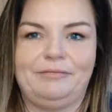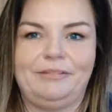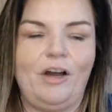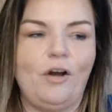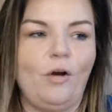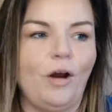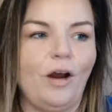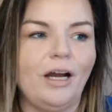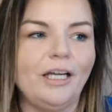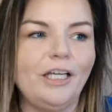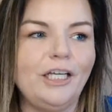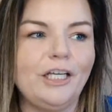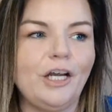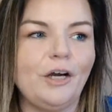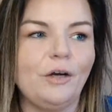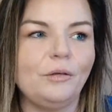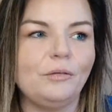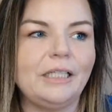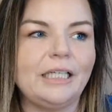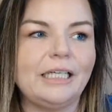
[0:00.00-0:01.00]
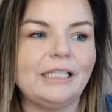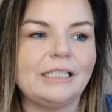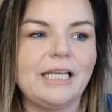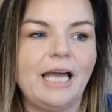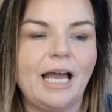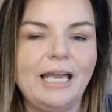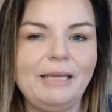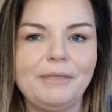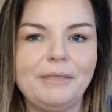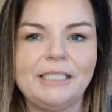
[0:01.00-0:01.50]
Like
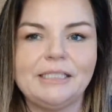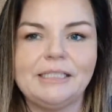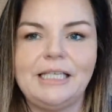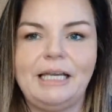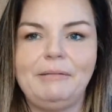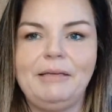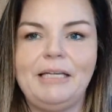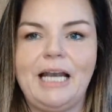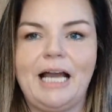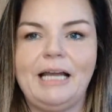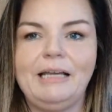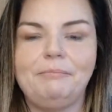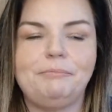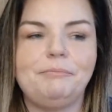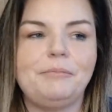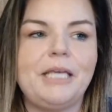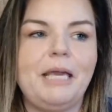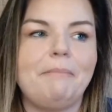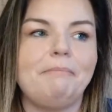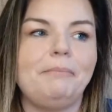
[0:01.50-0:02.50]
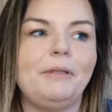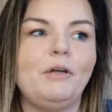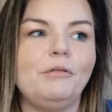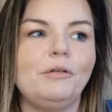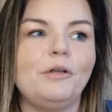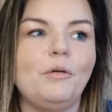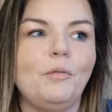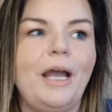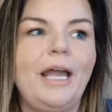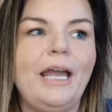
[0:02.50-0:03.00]
diamonds. I mean, I get
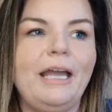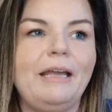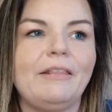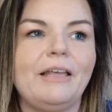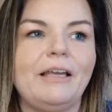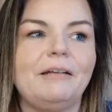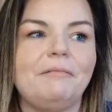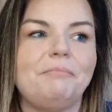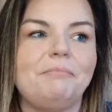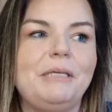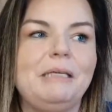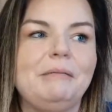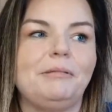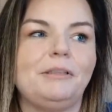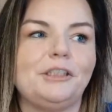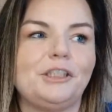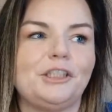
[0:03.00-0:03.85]
blown away that people are